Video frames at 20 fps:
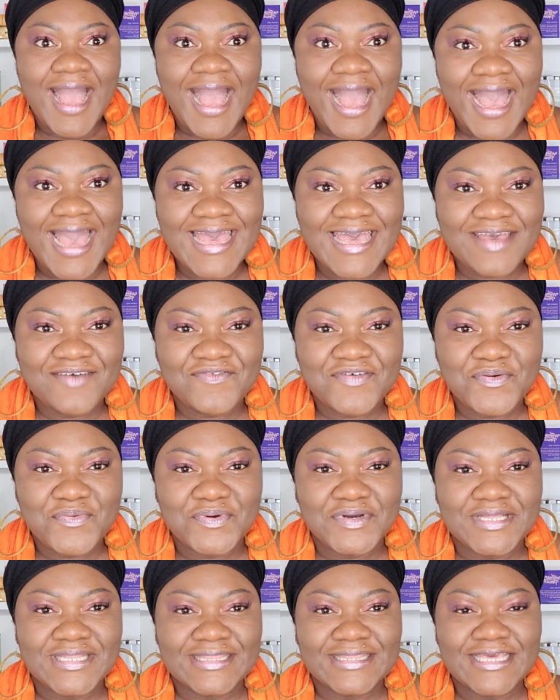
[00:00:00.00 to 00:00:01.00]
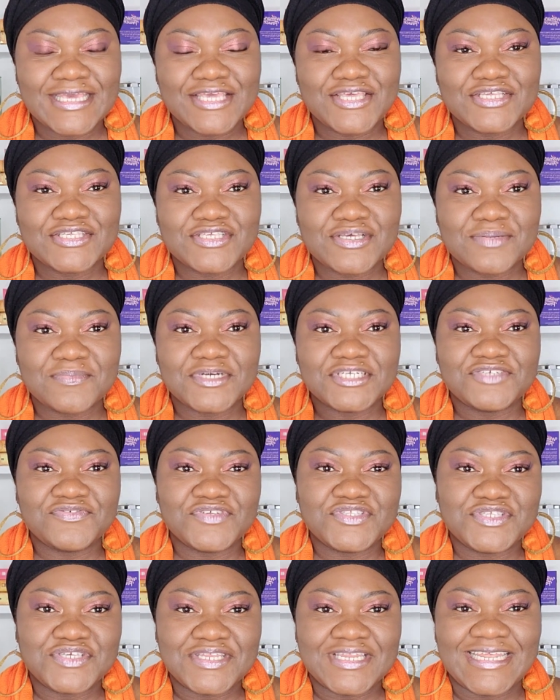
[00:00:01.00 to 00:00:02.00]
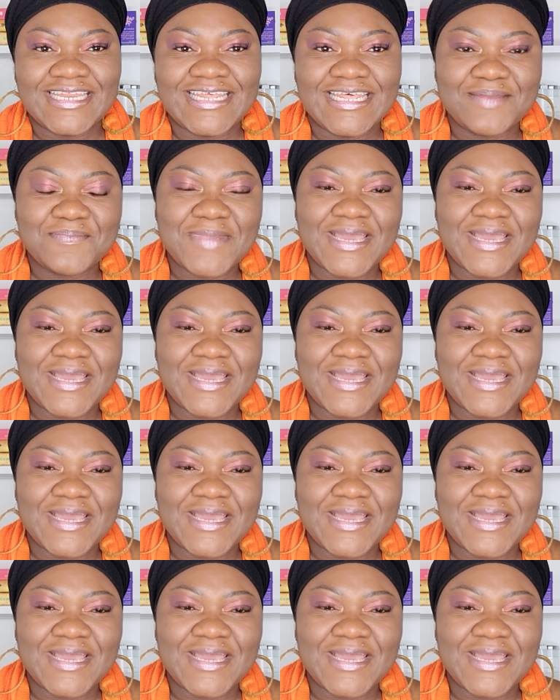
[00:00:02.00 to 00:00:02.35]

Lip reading: Hi everyone, thank you so much for tuning in.